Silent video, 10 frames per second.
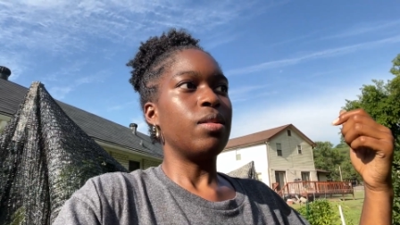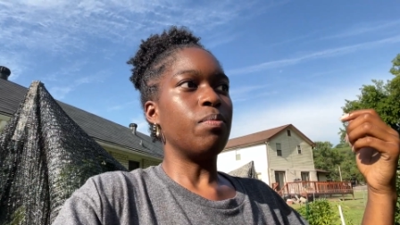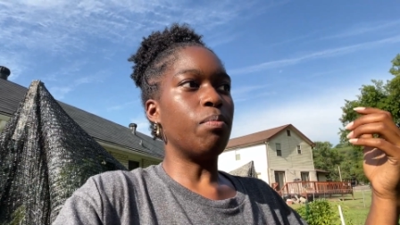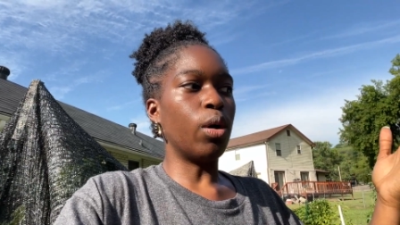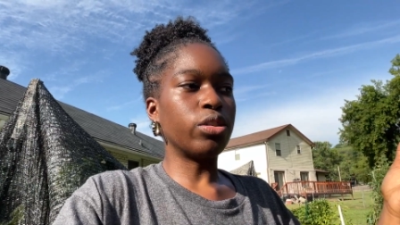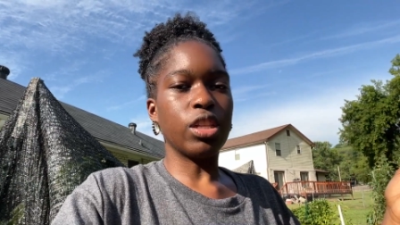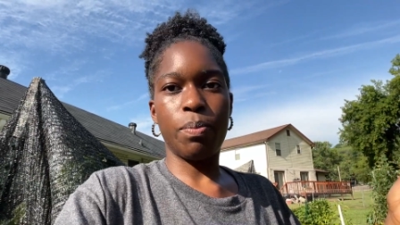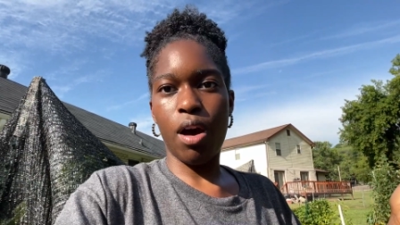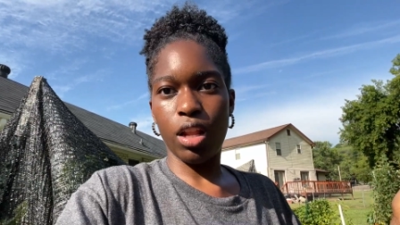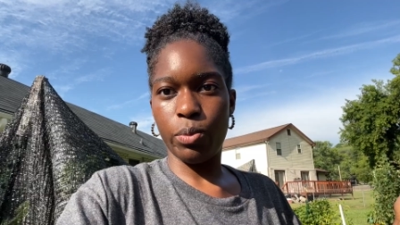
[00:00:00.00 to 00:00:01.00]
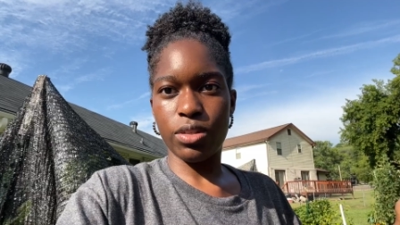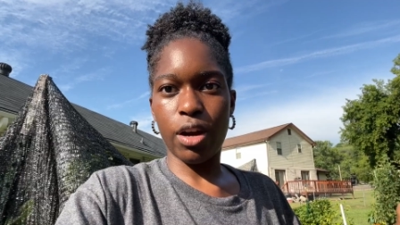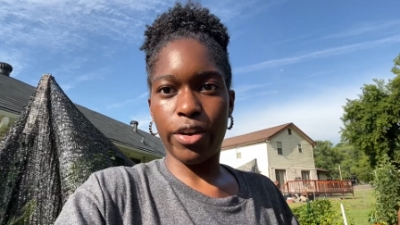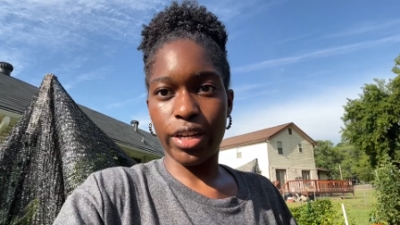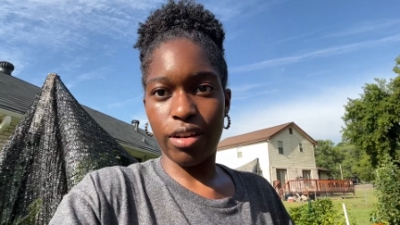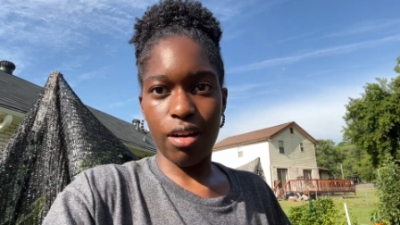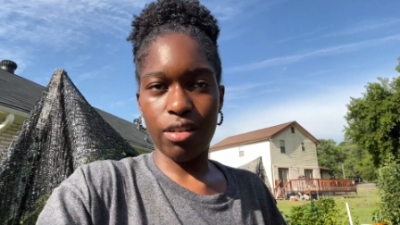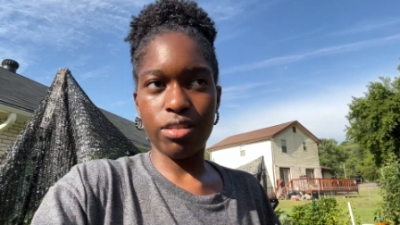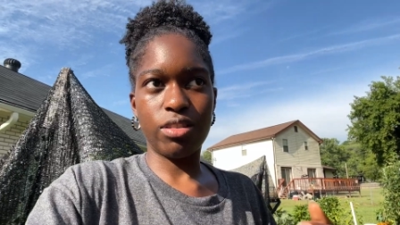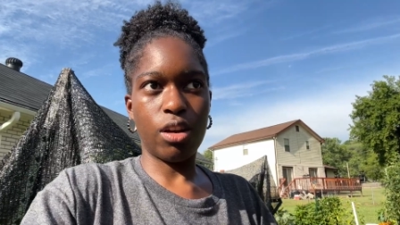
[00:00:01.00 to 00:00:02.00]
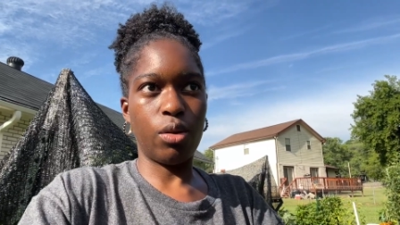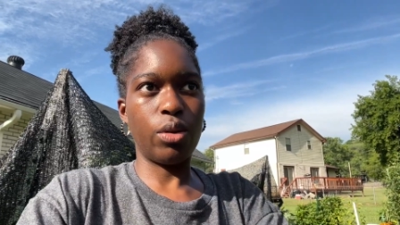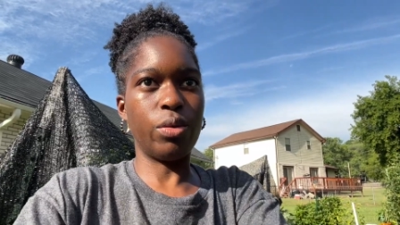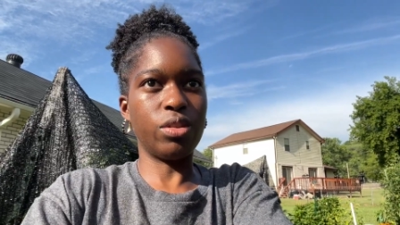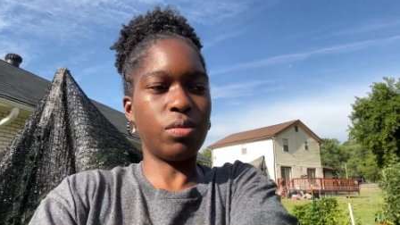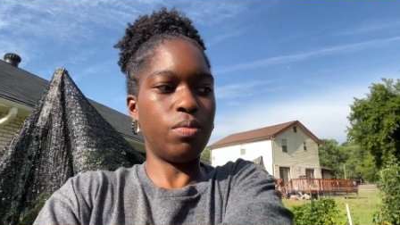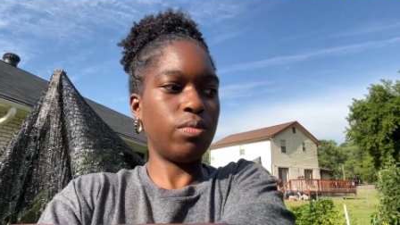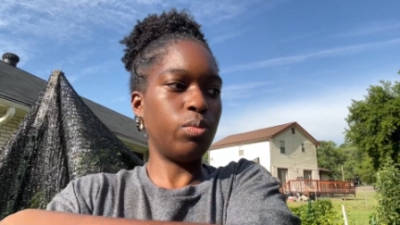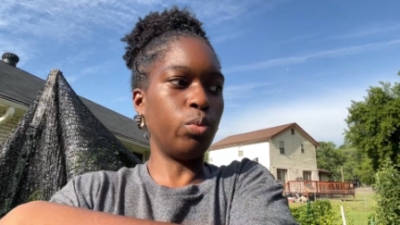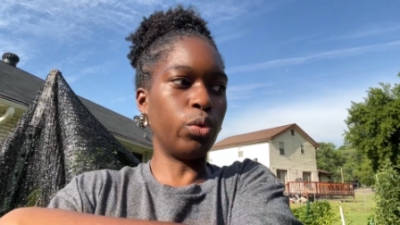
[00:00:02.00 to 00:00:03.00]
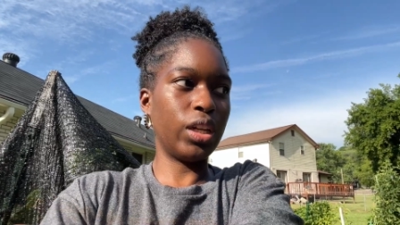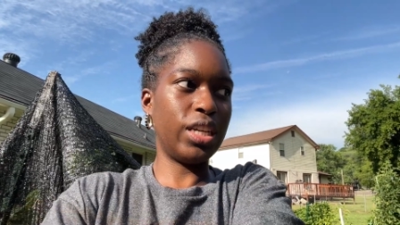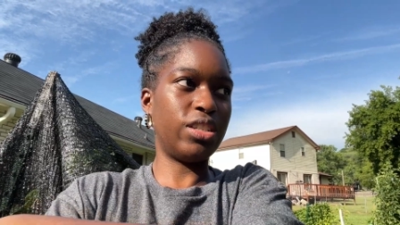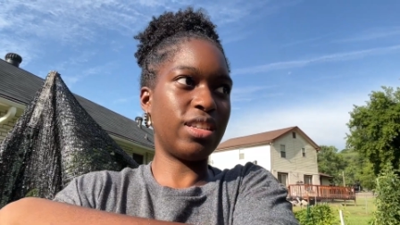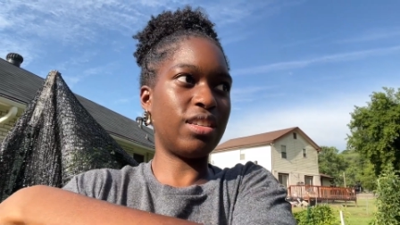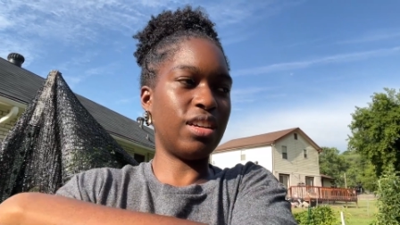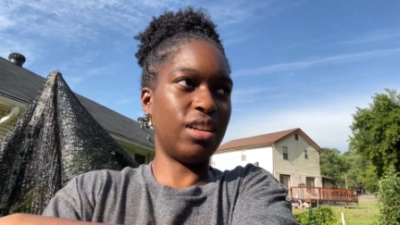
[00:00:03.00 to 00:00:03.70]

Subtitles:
most of the pollen was already gone. So it was really just